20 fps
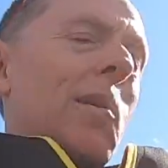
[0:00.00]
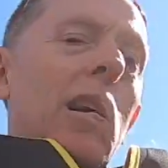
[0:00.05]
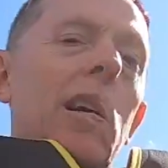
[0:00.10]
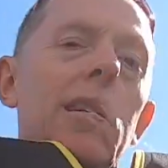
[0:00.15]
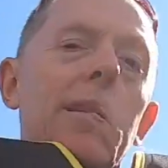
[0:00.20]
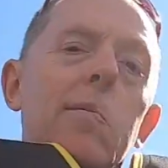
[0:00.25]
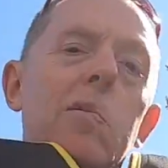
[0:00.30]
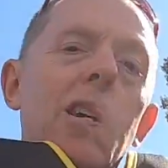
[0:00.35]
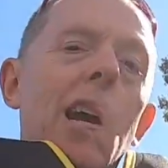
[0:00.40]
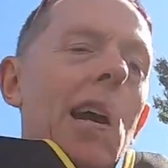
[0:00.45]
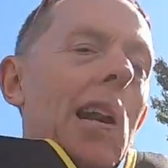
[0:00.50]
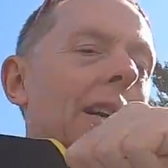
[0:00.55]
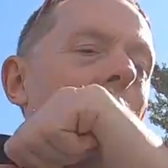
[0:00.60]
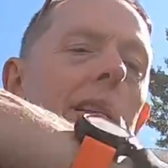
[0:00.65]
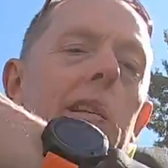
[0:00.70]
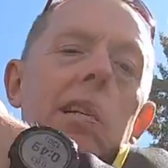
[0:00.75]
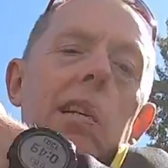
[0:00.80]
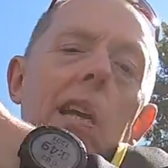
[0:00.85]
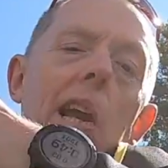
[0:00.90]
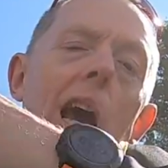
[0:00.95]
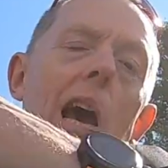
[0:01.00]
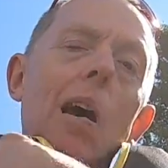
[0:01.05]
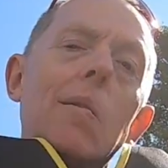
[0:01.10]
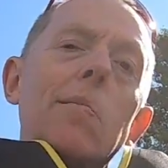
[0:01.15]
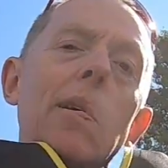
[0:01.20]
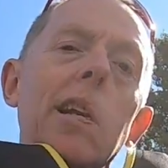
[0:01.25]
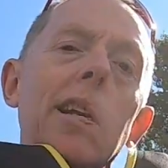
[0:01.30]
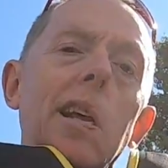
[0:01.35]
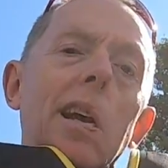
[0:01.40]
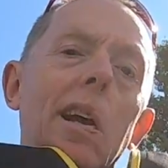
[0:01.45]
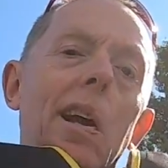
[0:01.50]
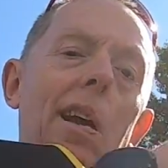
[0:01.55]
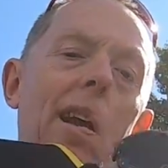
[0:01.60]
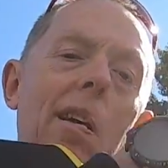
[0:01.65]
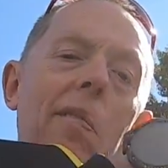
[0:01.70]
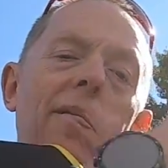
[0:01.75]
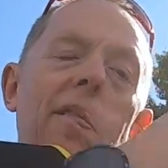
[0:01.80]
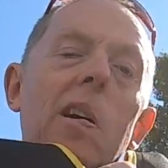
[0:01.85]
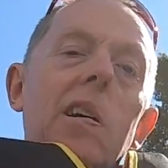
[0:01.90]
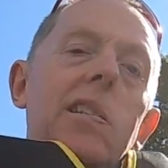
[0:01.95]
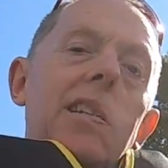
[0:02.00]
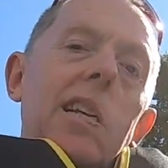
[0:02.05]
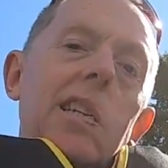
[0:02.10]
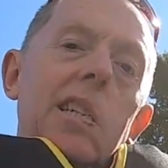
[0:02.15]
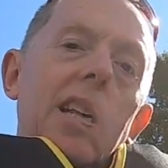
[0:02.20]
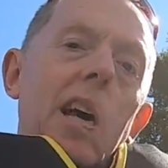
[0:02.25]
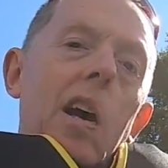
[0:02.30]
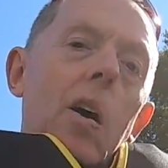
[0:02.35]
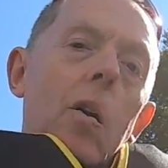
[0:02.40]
because I'm trying out this Garmin versus the